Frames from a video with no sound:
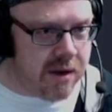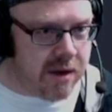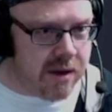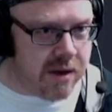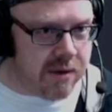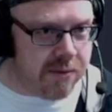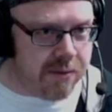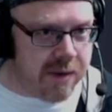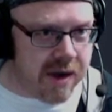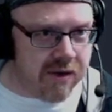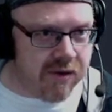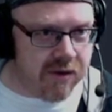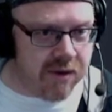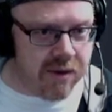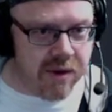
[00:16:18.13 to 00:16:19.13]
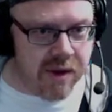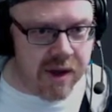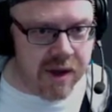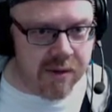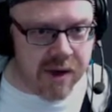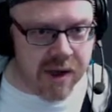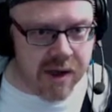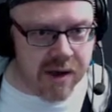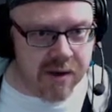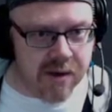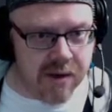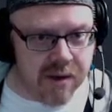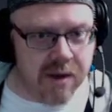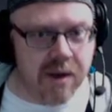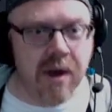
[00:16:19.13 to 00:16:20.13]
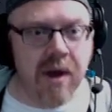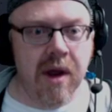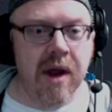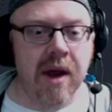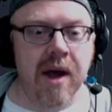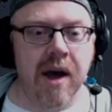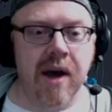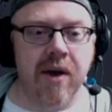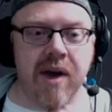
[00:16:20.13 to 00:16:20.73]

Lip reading: Spectral. There we go.